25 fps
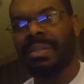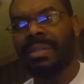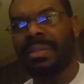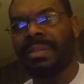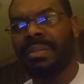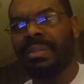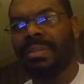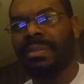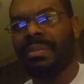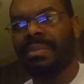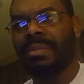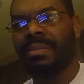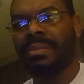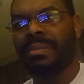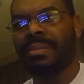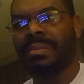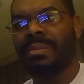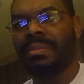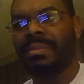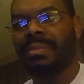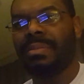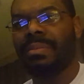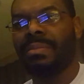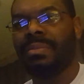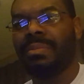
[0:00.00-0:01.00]

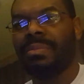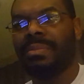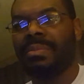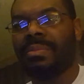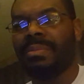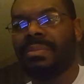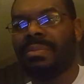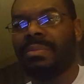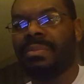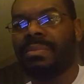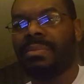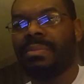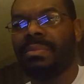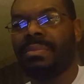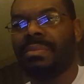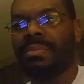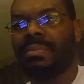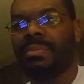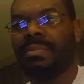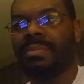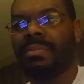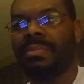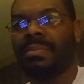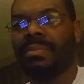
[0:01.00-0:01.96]
[no speech]